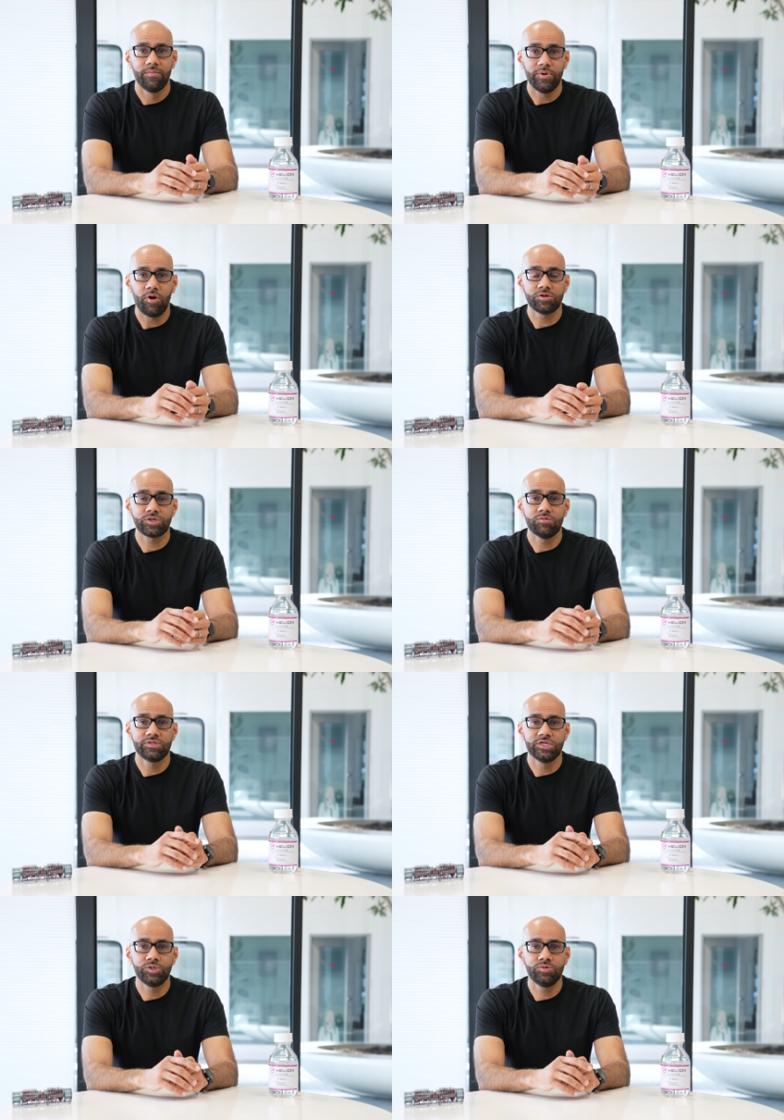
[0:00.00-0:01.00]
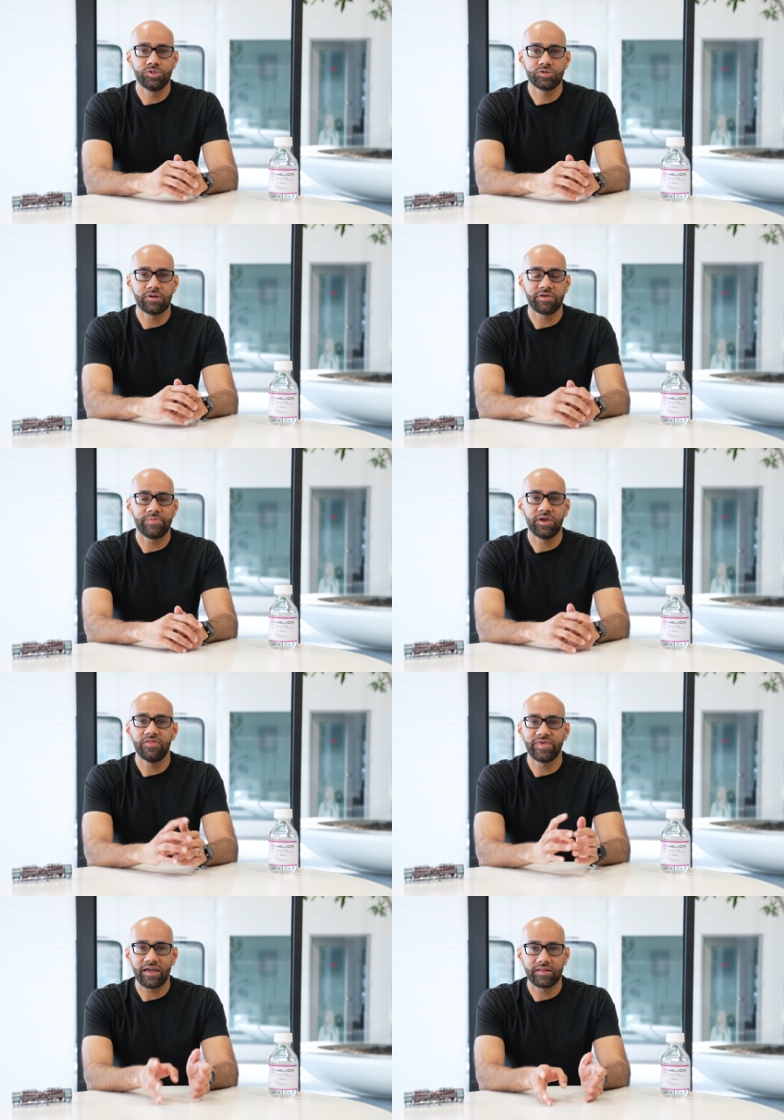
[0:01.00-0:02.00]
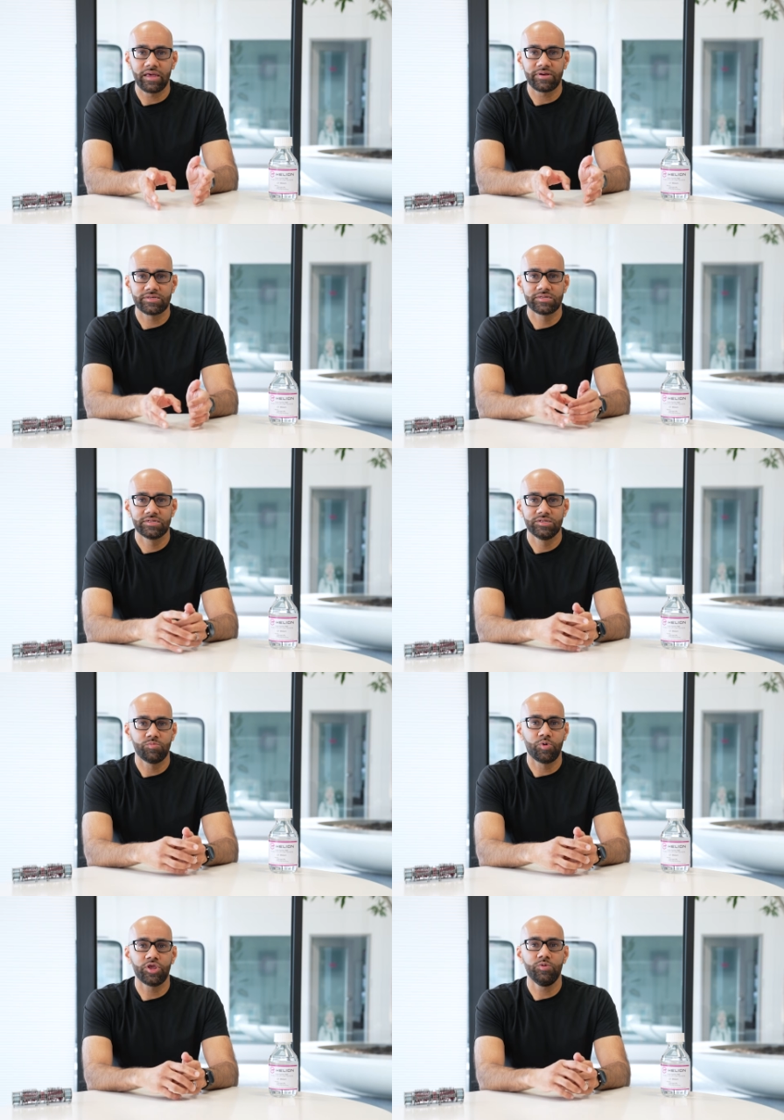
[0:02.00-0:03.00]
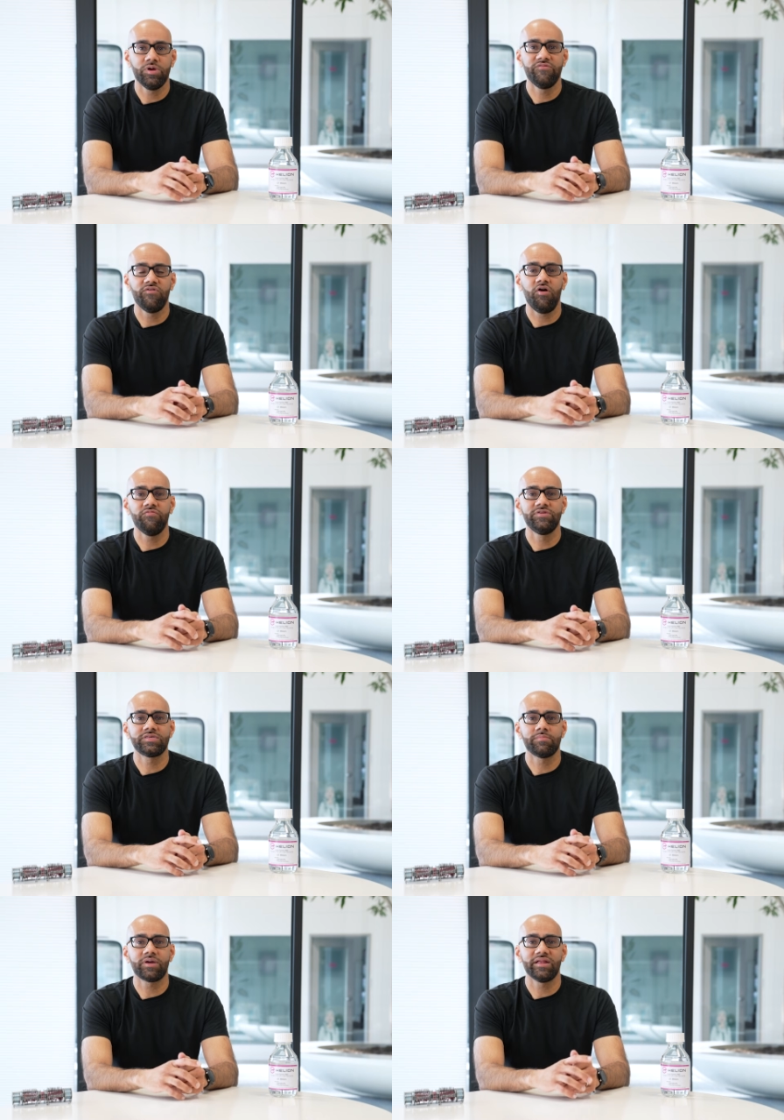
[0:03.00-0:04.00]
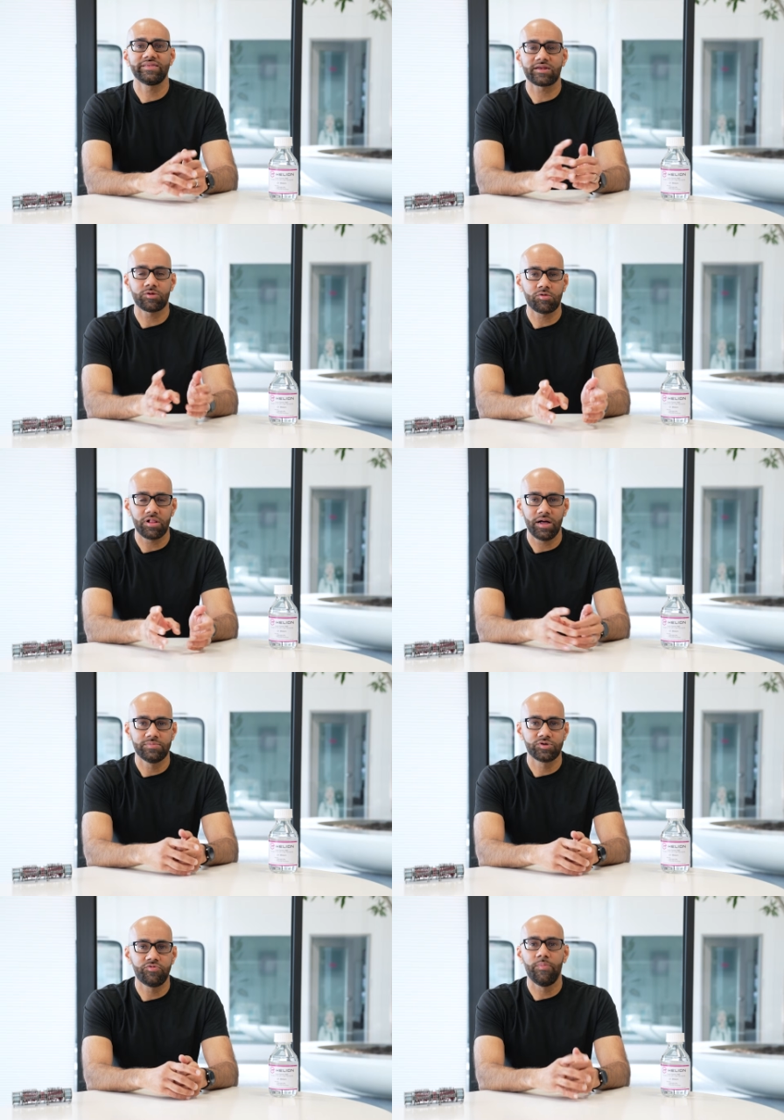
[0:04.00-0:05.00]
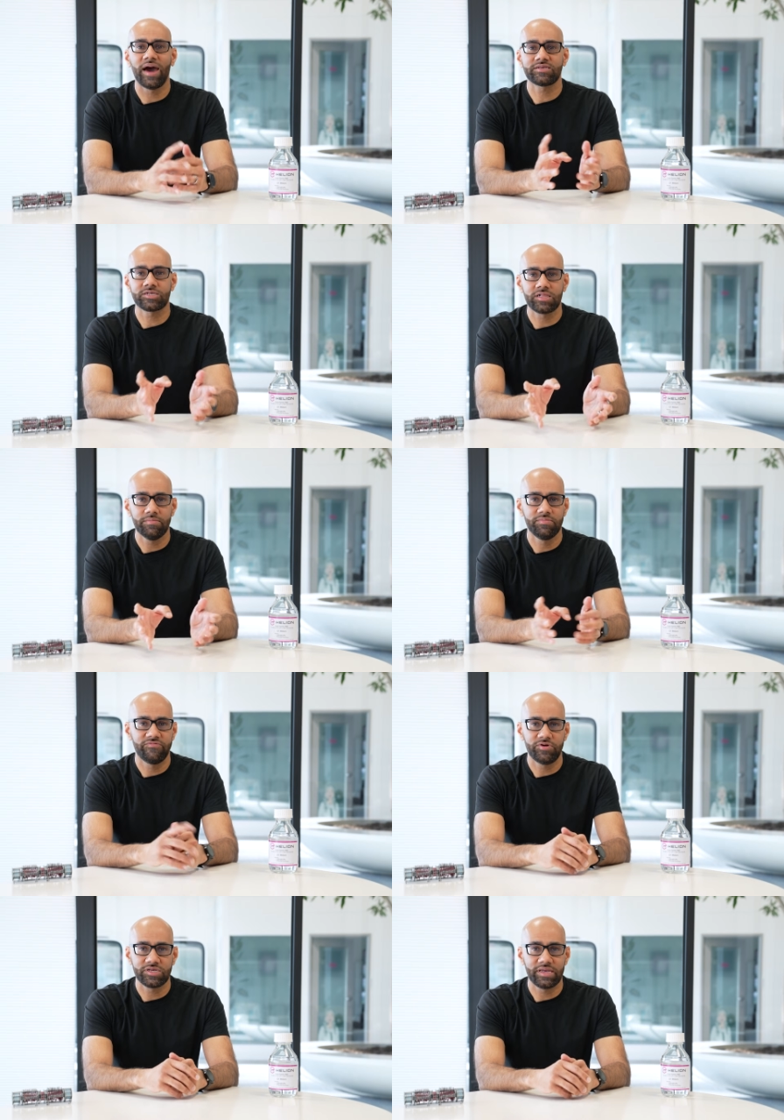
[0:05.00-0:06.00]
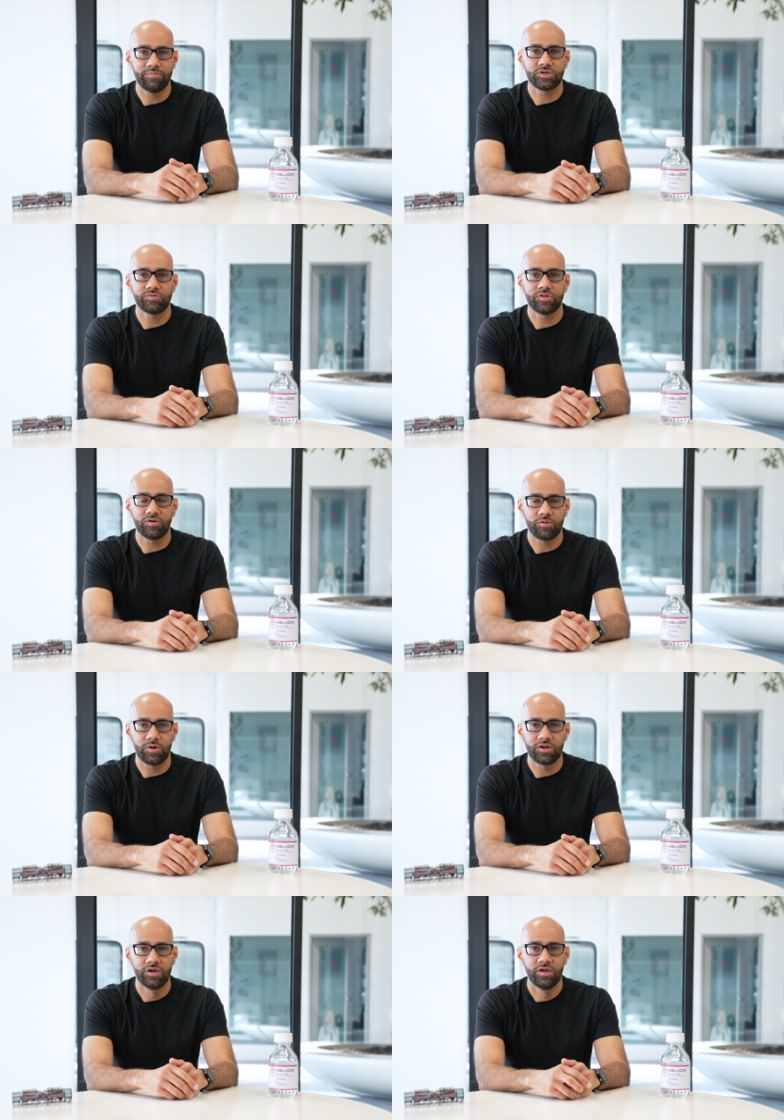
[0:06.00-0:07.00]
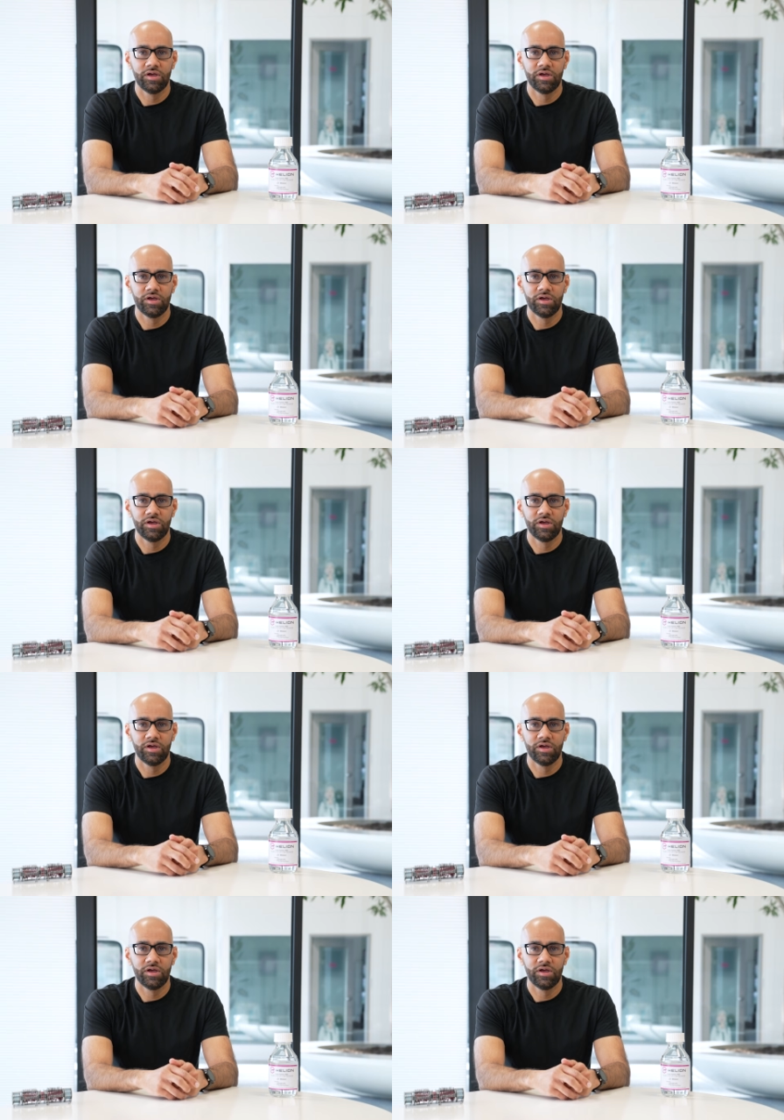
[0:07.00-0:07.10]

but also did you do something beyond the academics? Were you involved in some kind of technical clubs? Robotics club, for example, is a really good one.